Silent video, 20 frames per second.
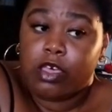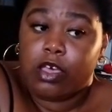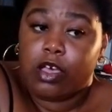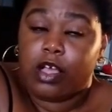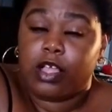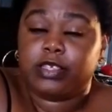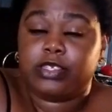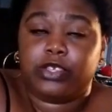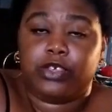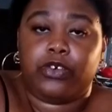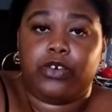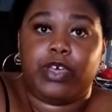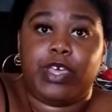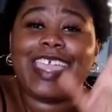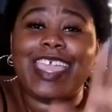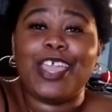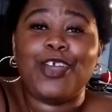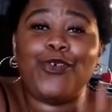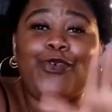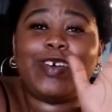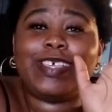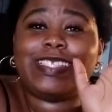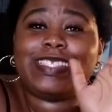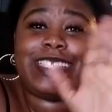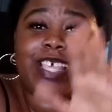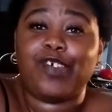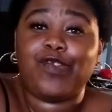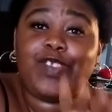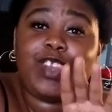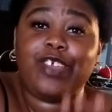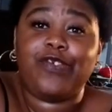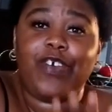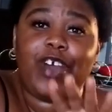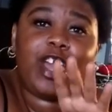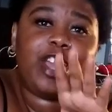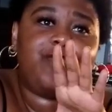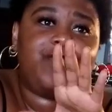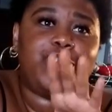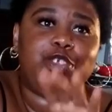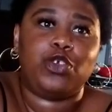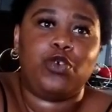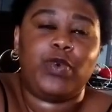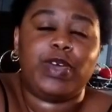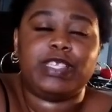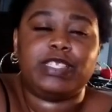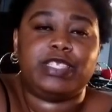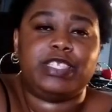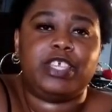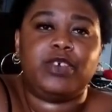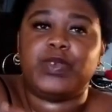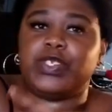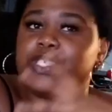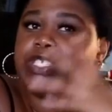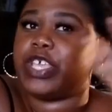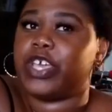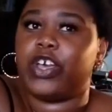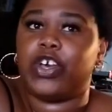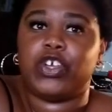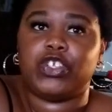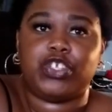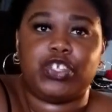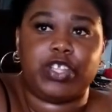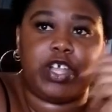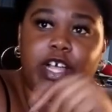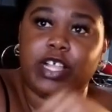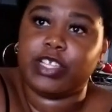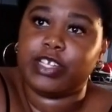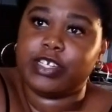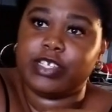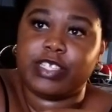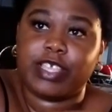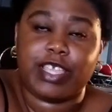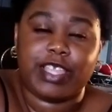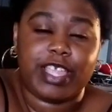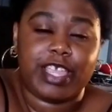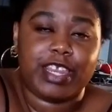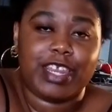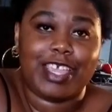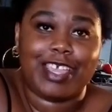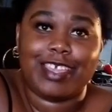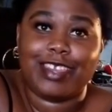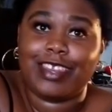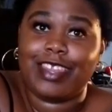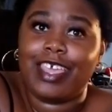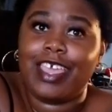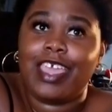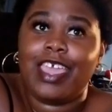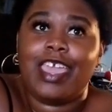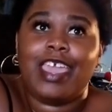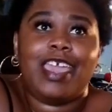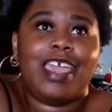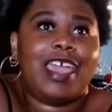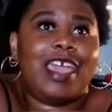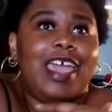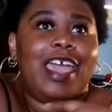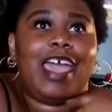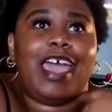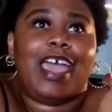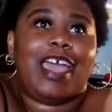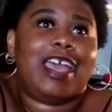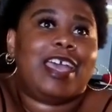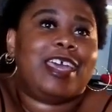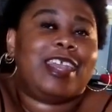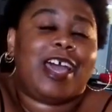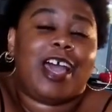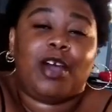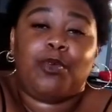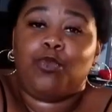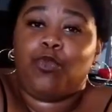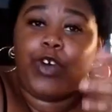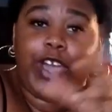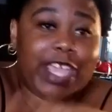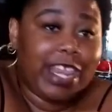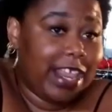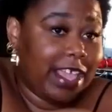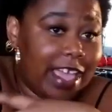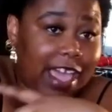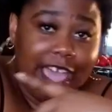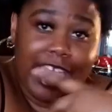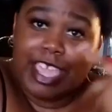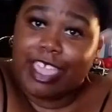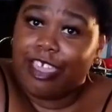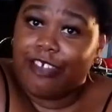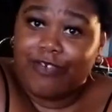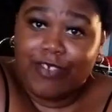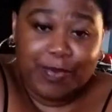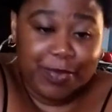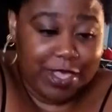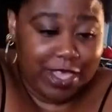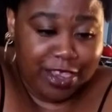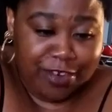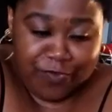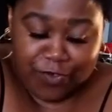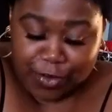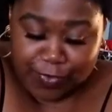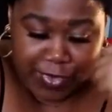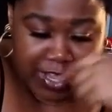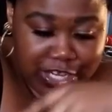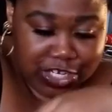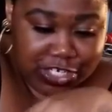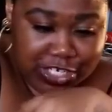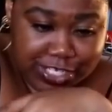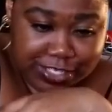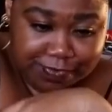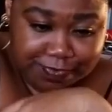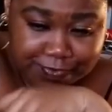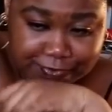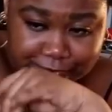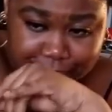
Also, it was seventy five USD, which is like hundred dollars Canadian I'm waiting. I gave them the information.